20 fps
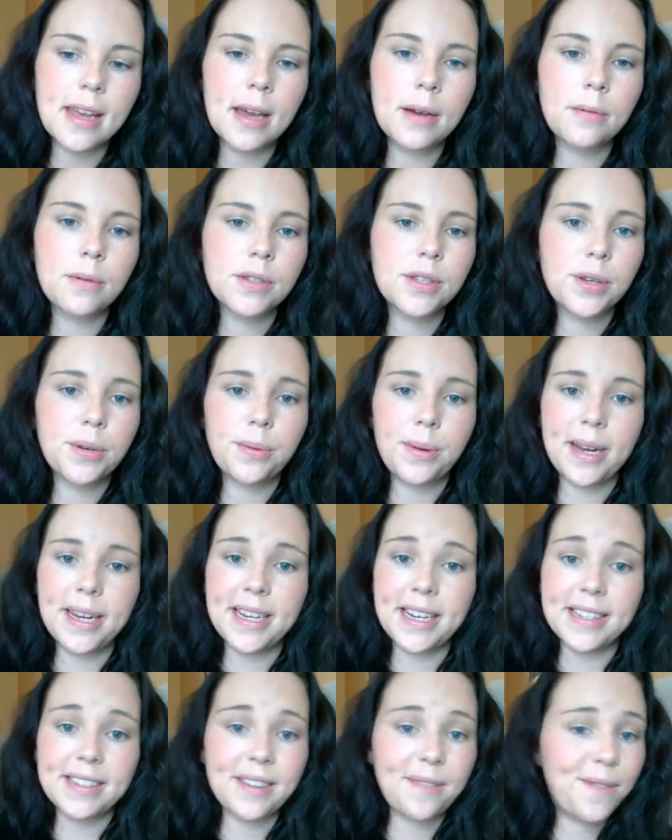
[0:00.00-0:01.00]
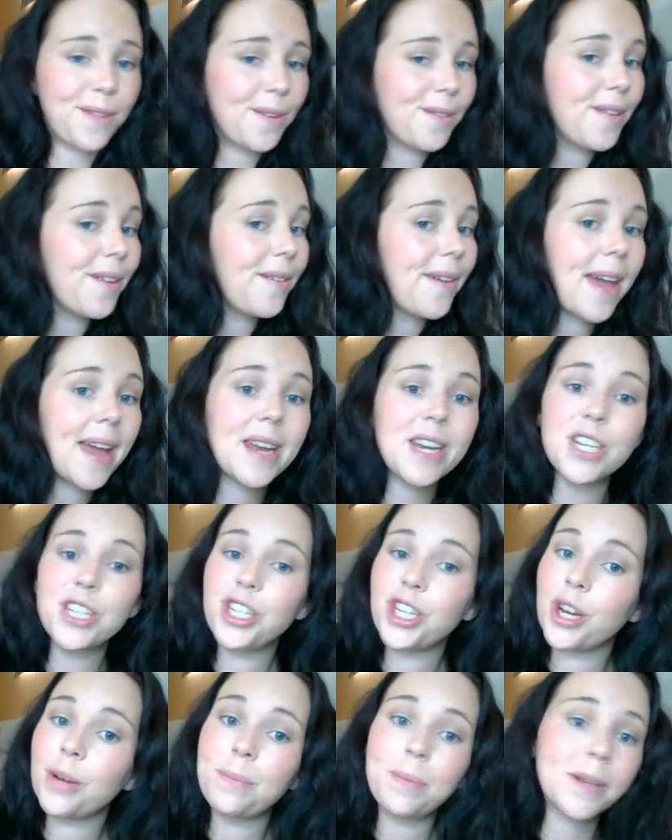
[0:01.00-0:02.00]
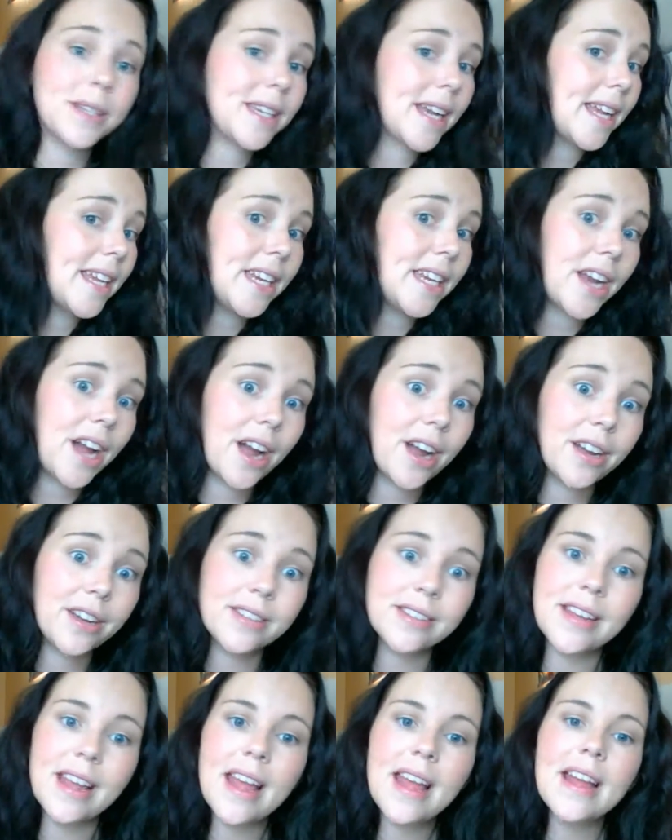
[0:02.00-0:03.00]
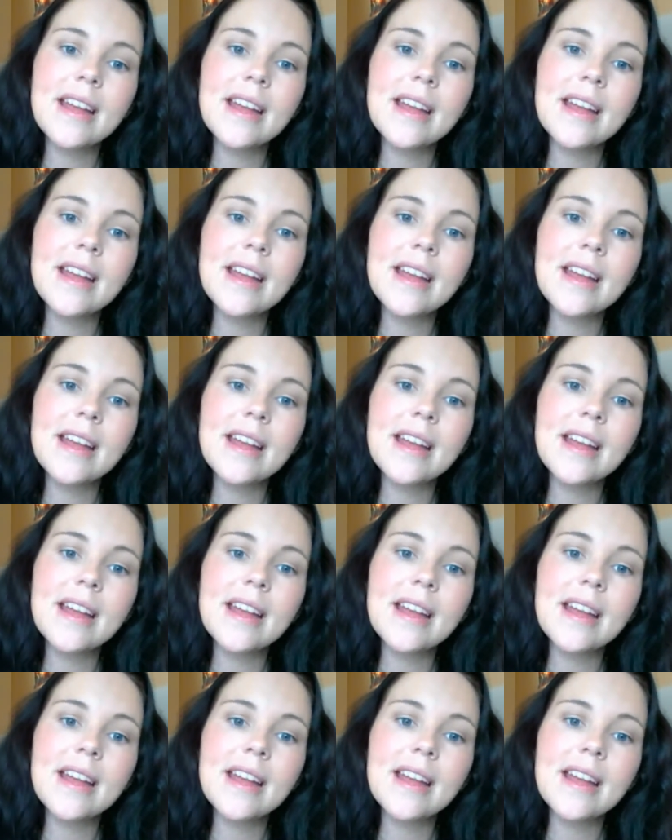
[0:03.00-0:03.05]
It was horrendous. If you've ever had a tube put down your nose,